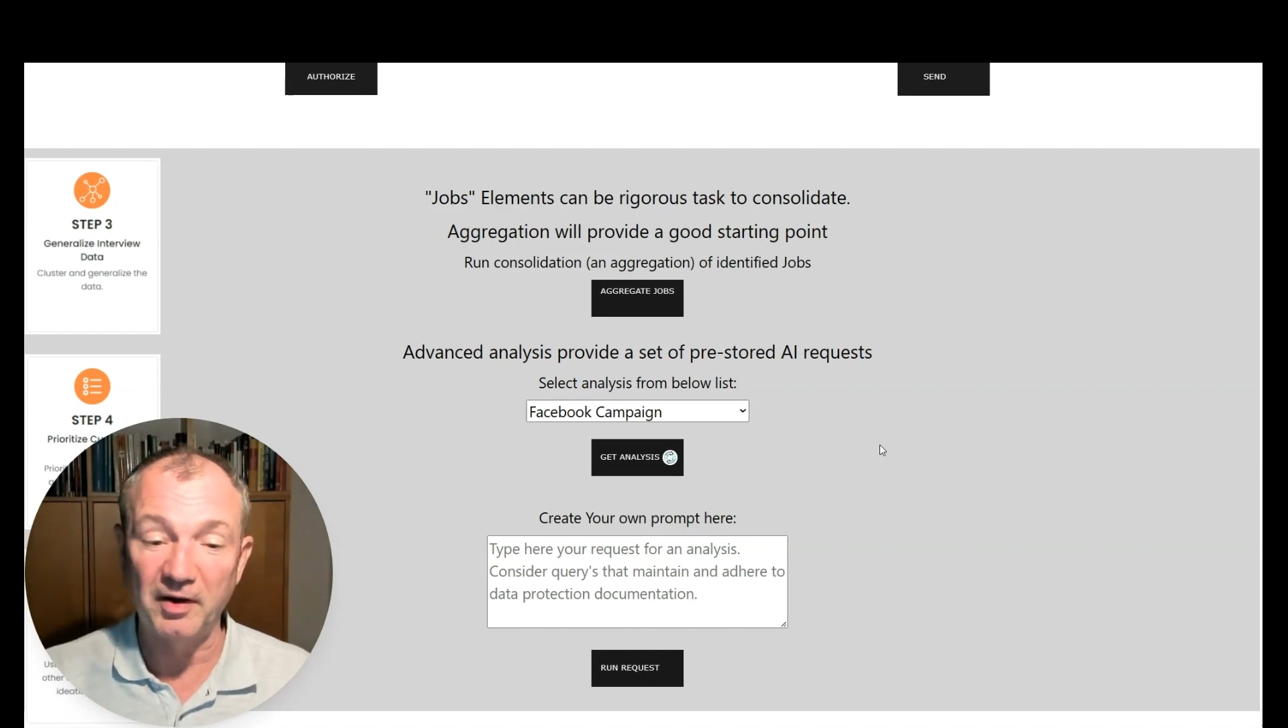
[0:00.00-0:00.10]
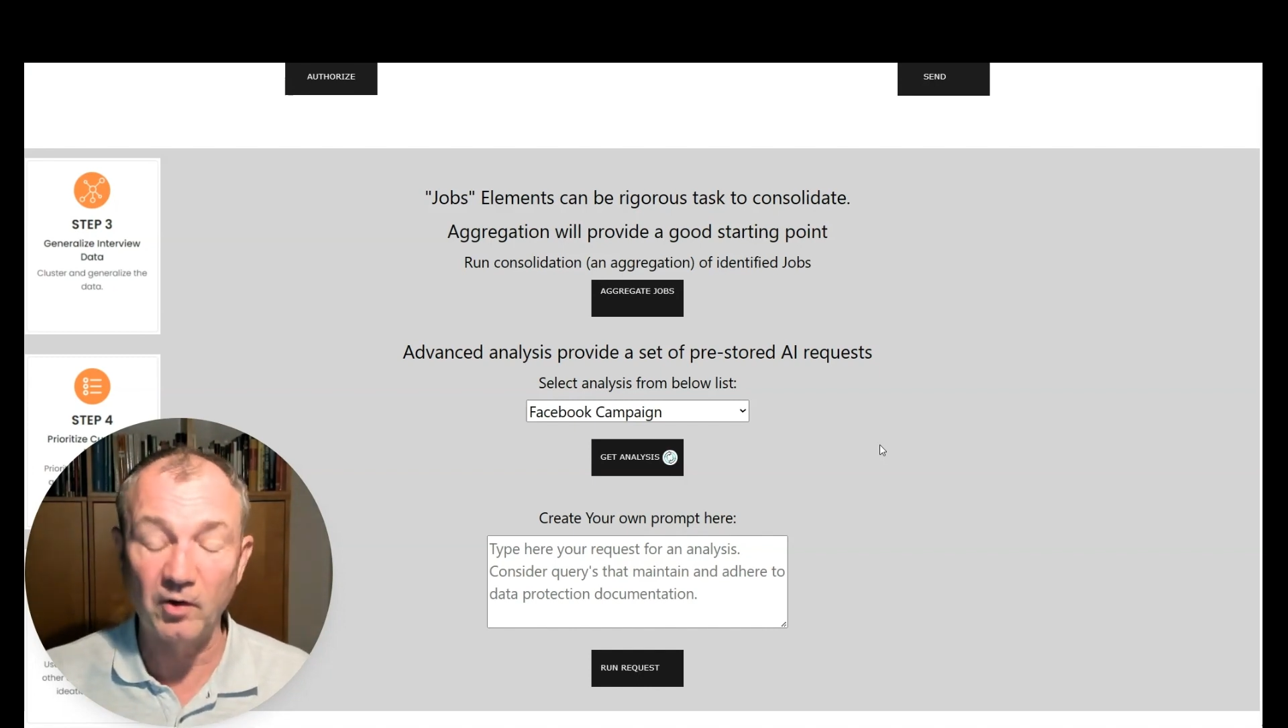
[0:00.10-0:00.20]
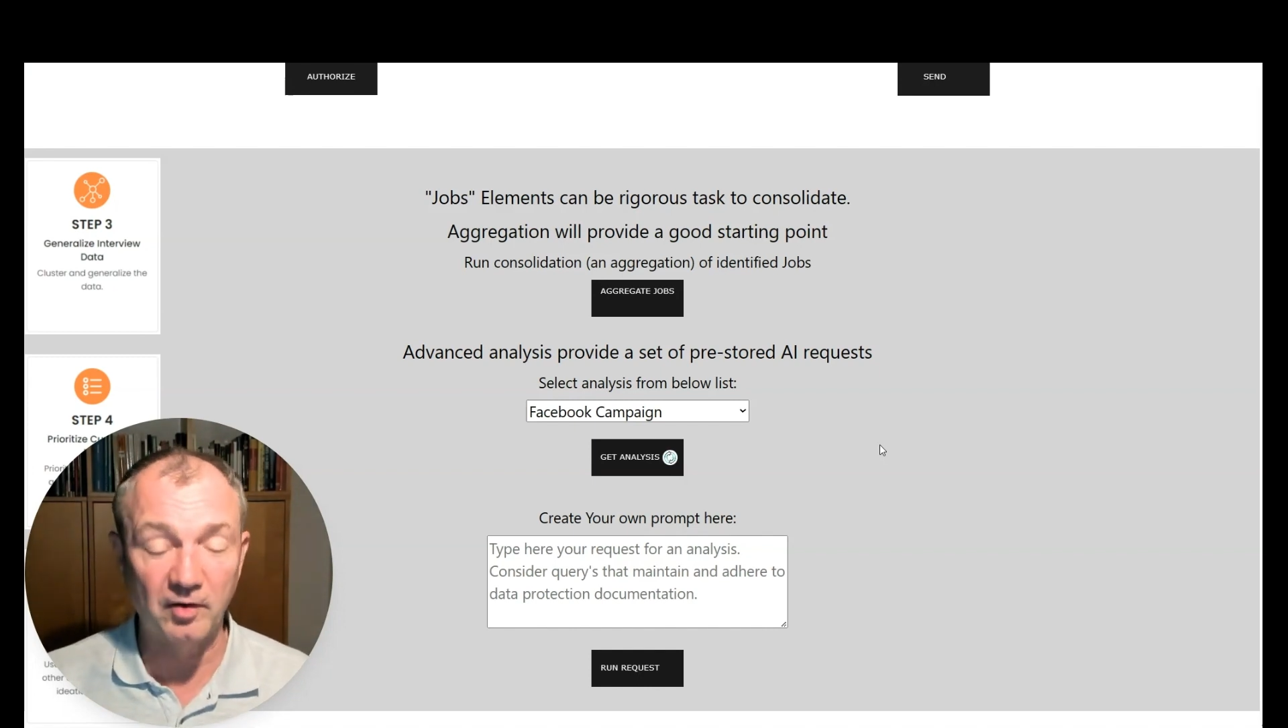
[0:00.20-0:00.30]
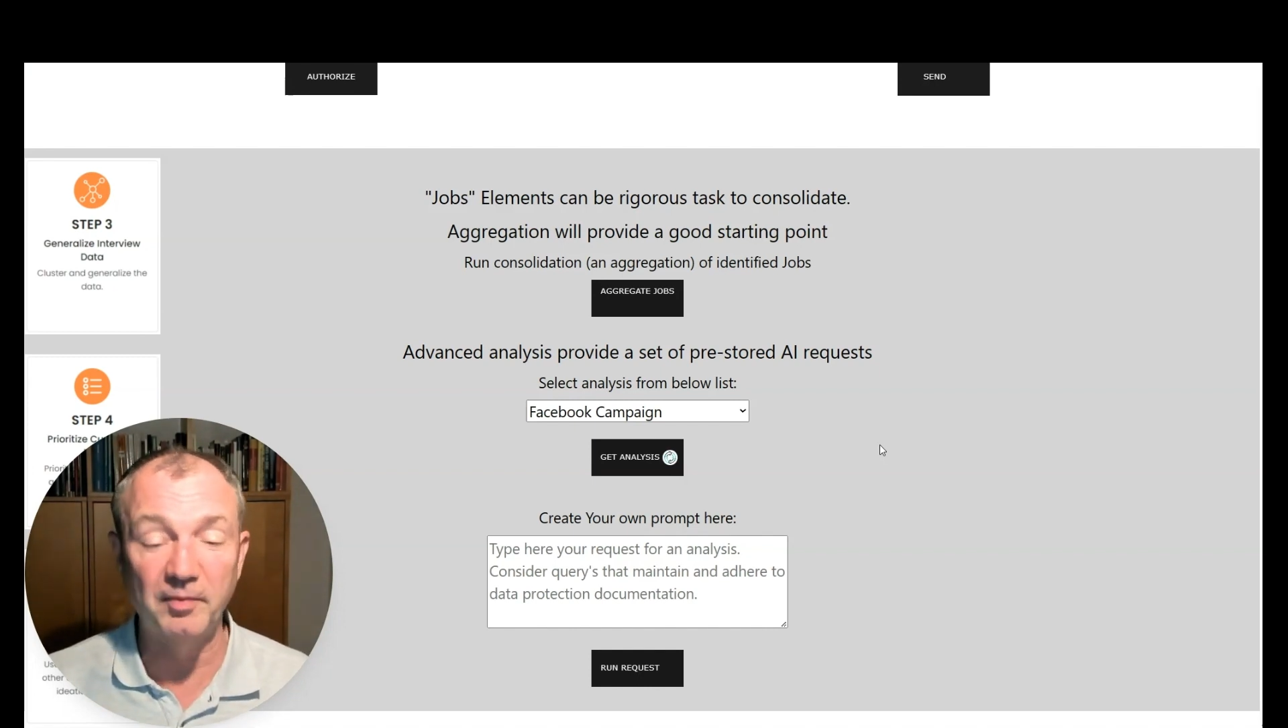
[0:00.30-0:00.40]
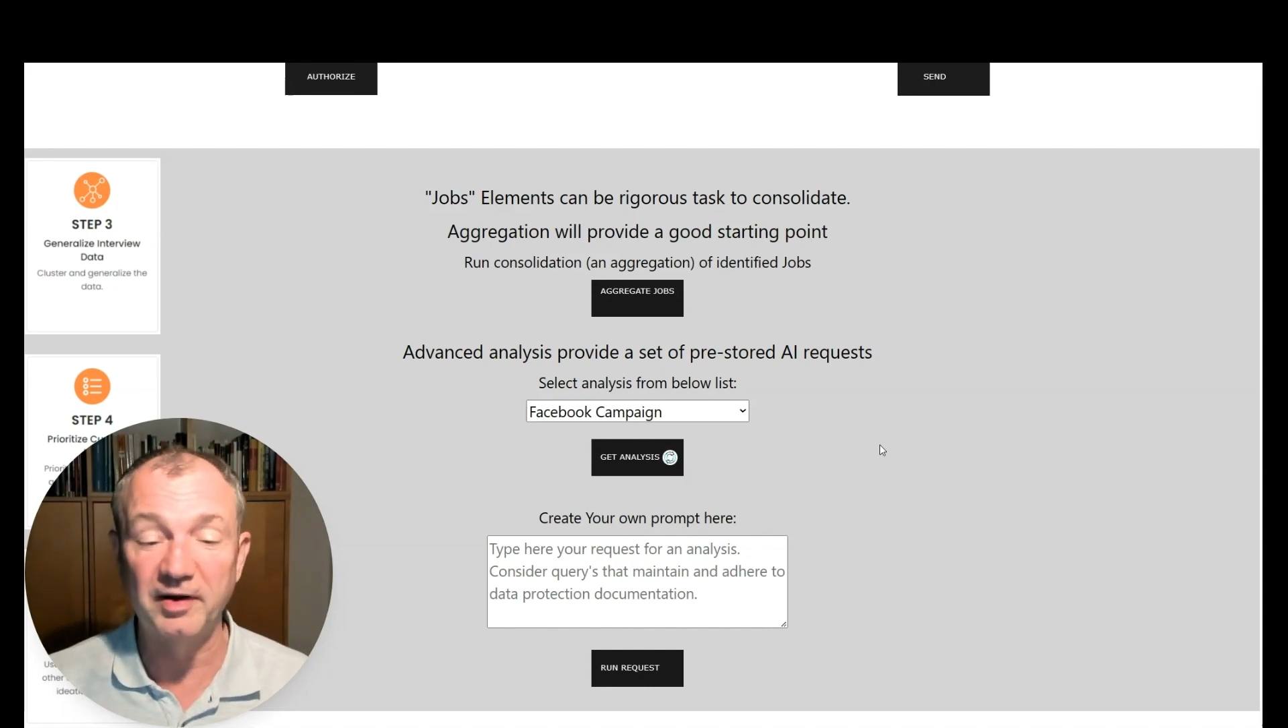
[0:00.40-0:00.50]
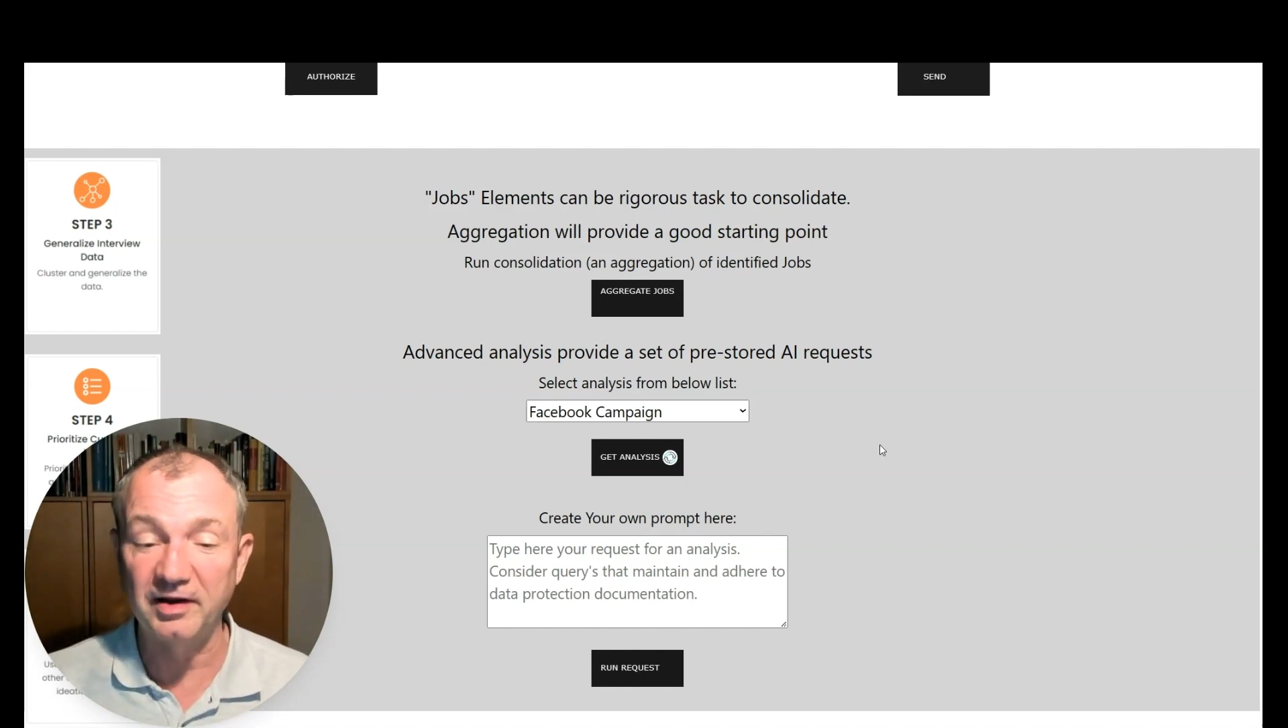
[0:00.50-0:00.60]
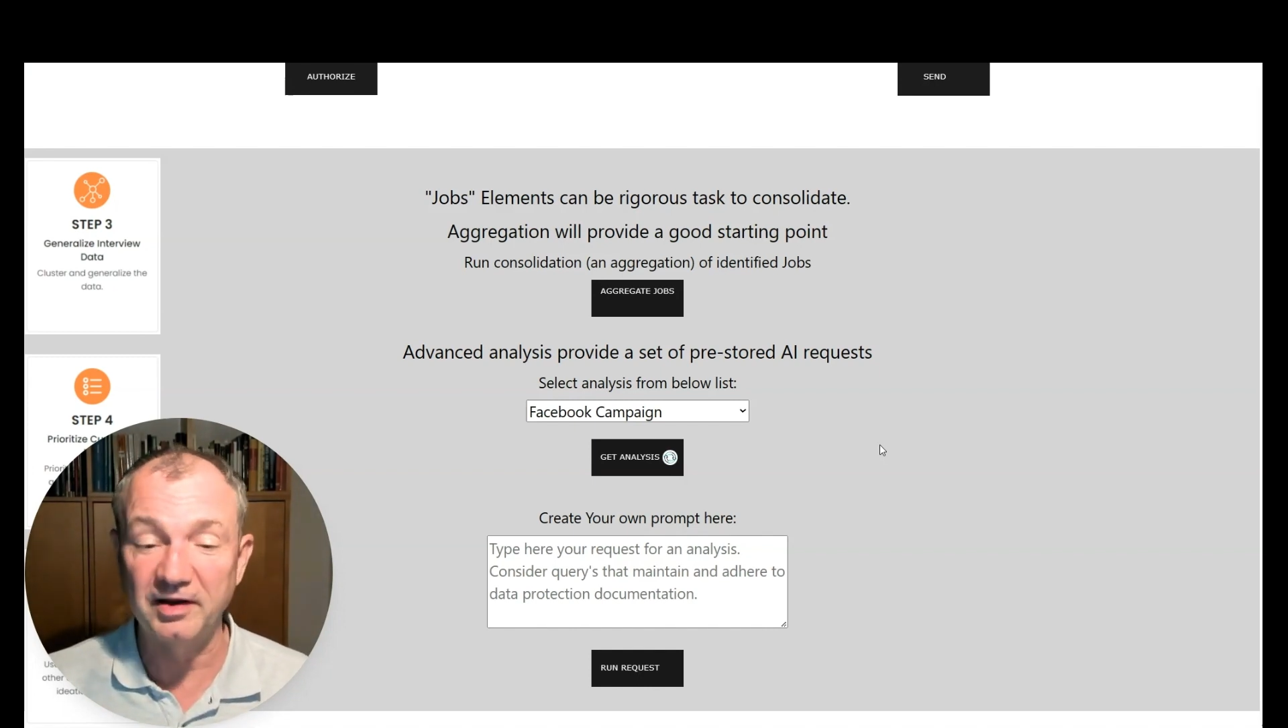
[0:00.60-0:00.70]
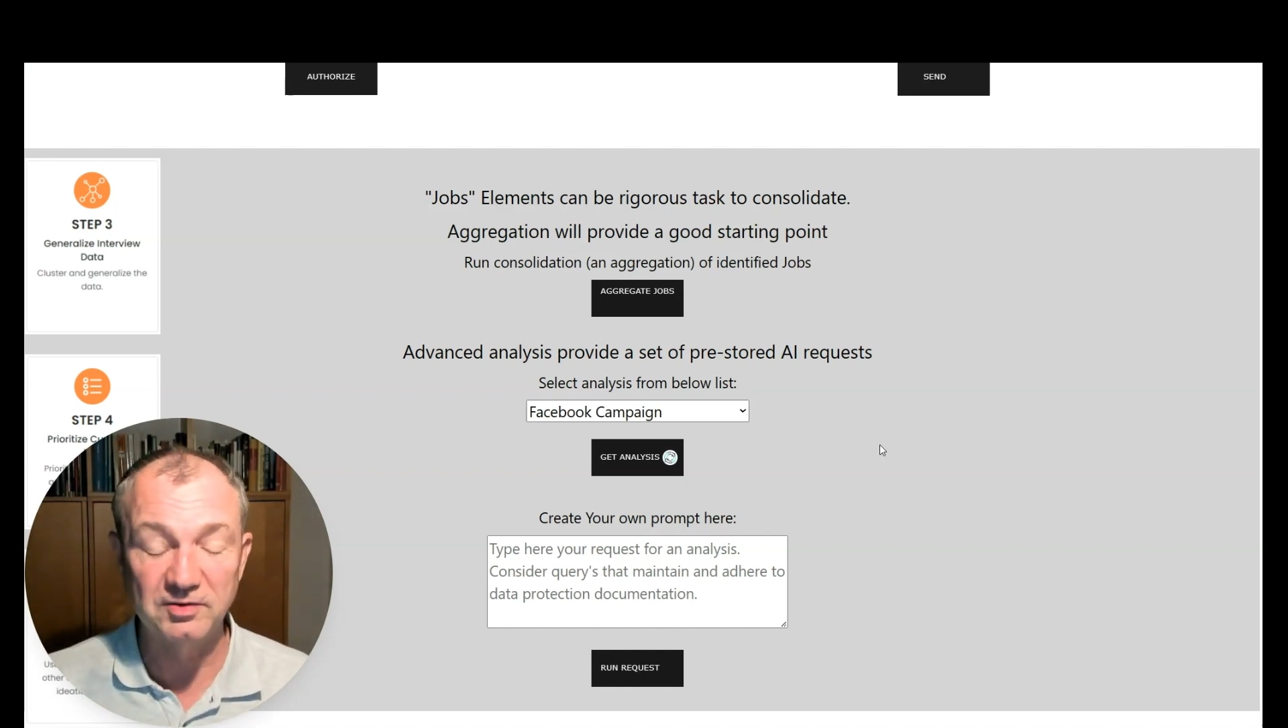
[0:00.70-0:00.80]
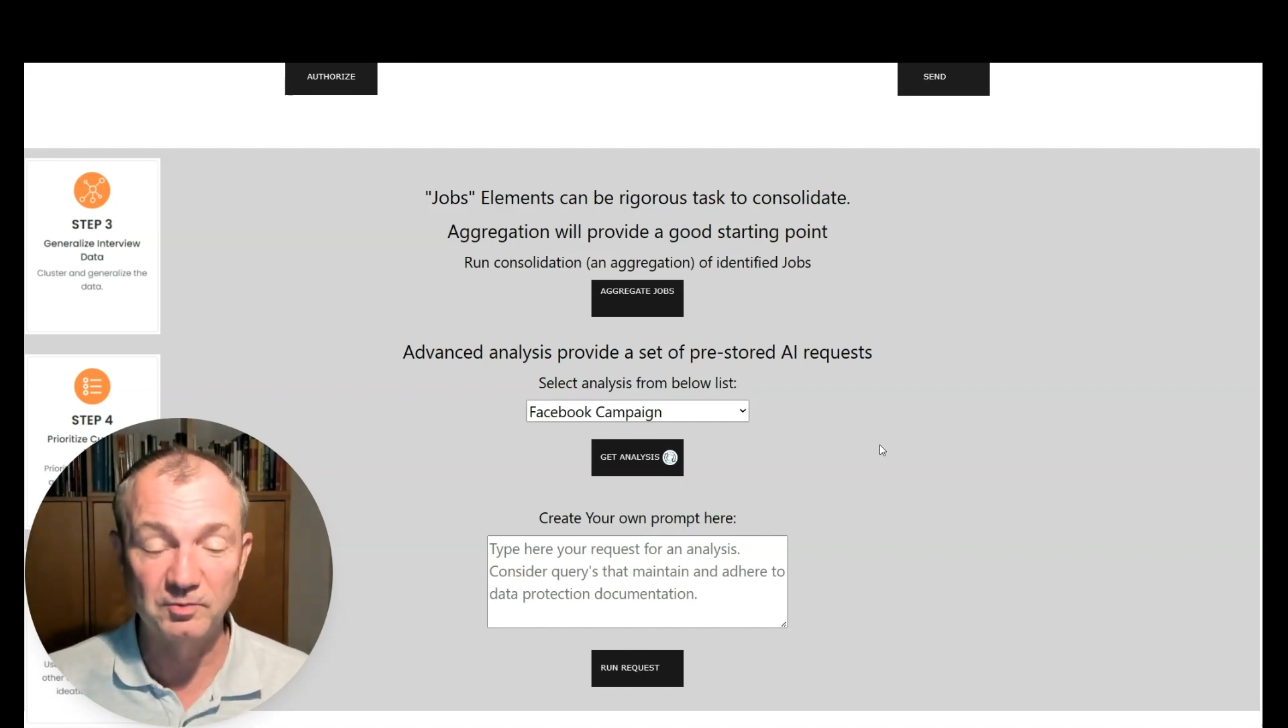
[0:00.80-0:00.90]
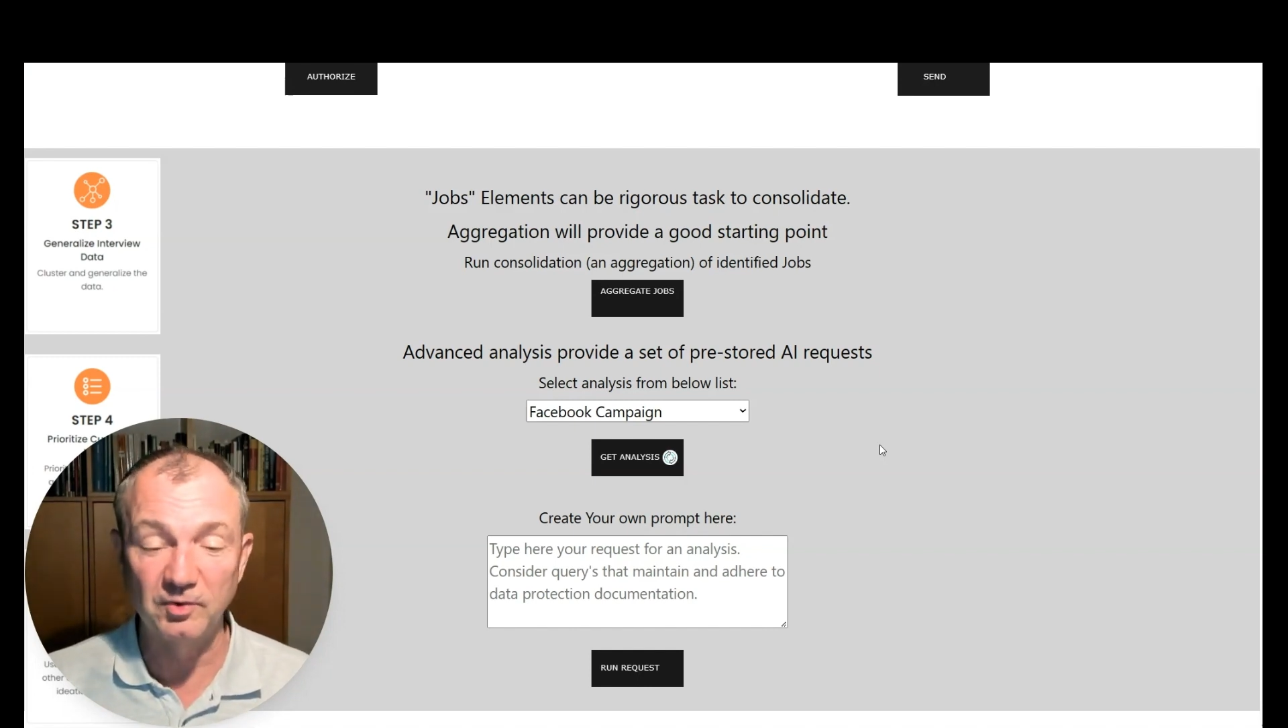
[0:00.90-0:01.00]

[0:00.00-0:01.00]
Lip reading: recommendation